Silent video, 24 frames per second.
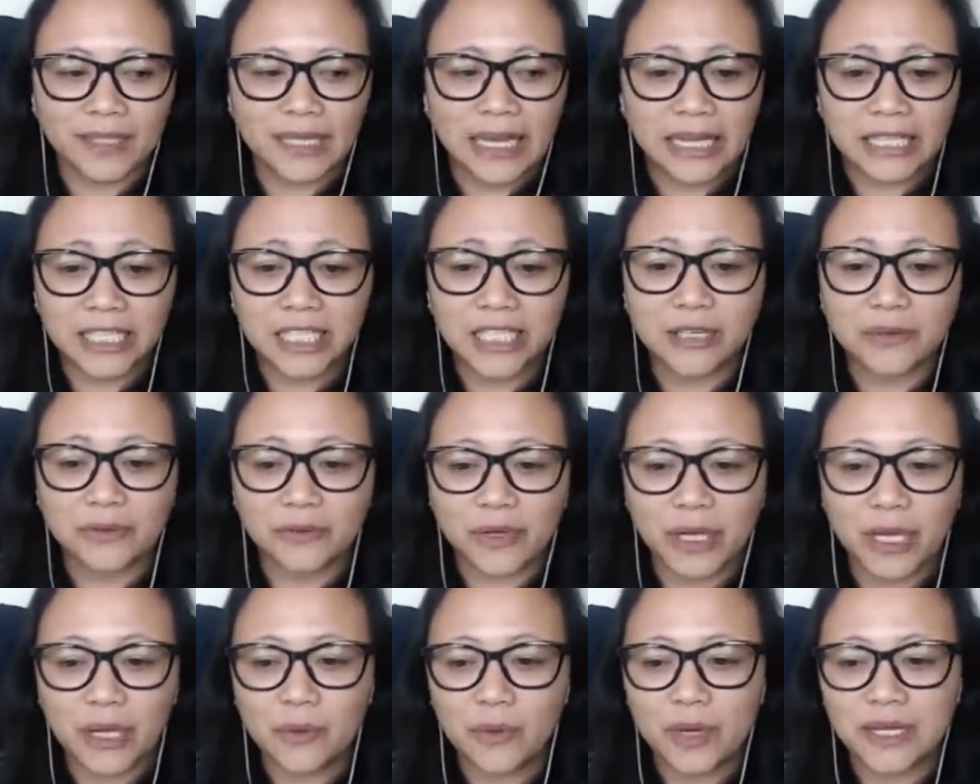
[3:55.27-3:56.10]

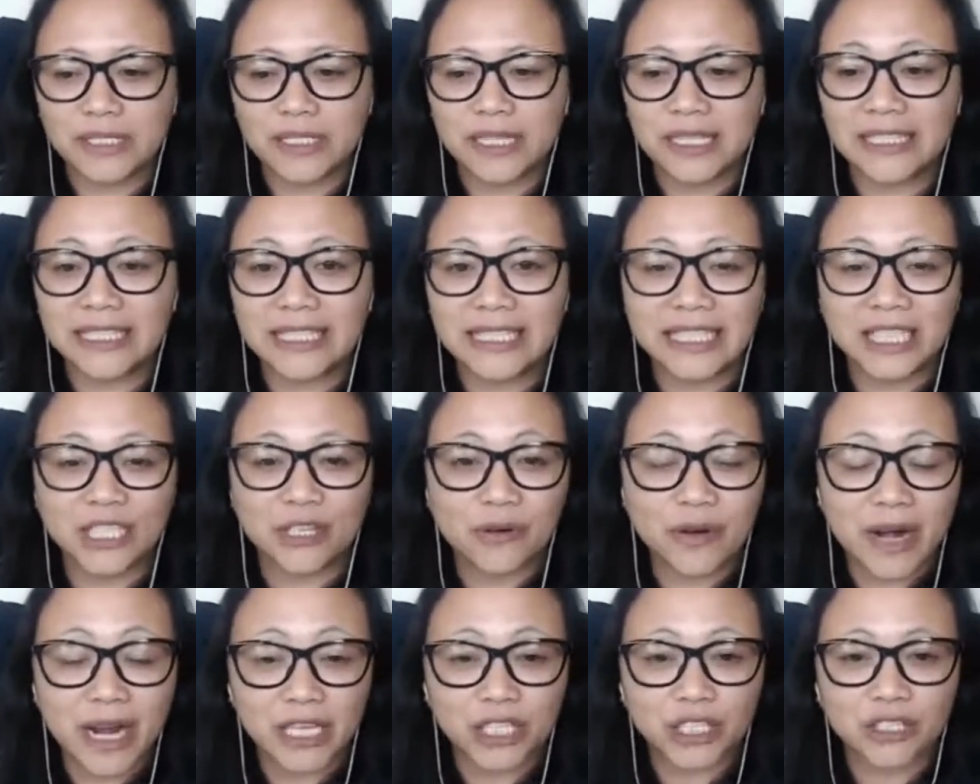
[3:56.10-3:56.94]
category. It was a
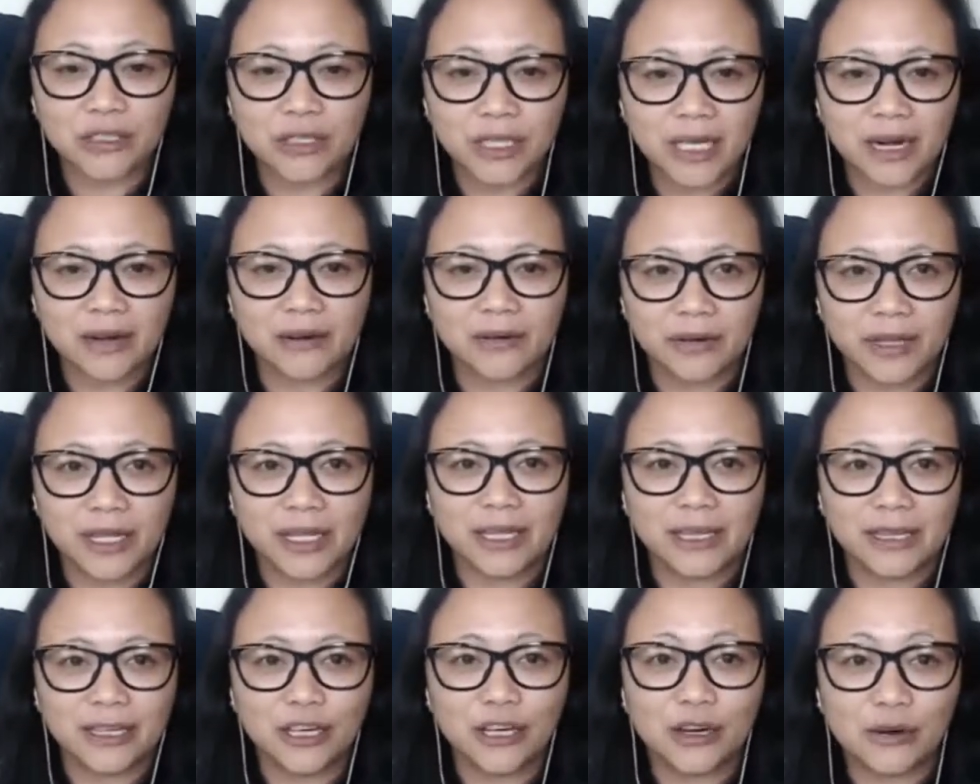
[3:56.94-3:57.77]
discretionary